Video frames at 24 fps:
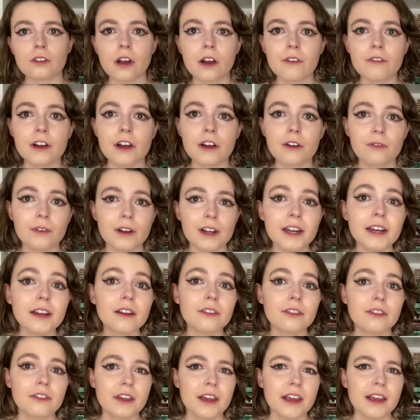I've heard really
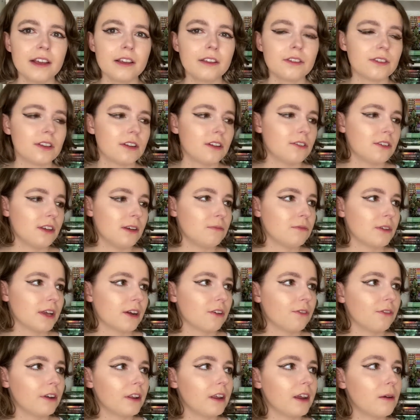good things and it seems like a
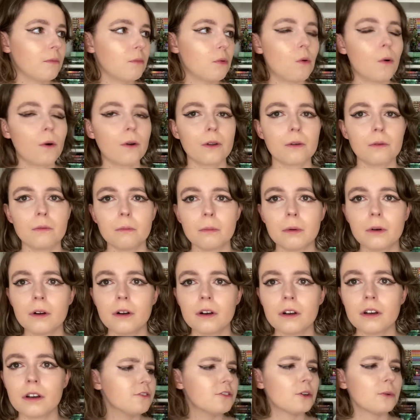really important
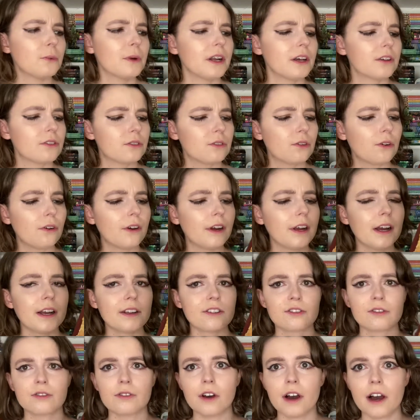book. So when I saw it, I
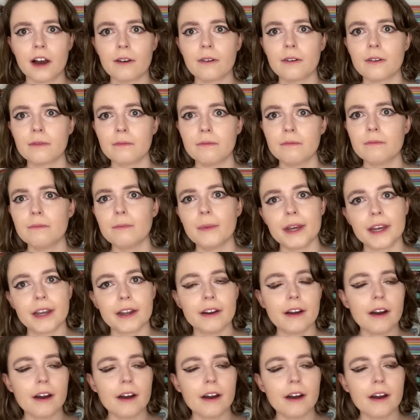just thought I would pick it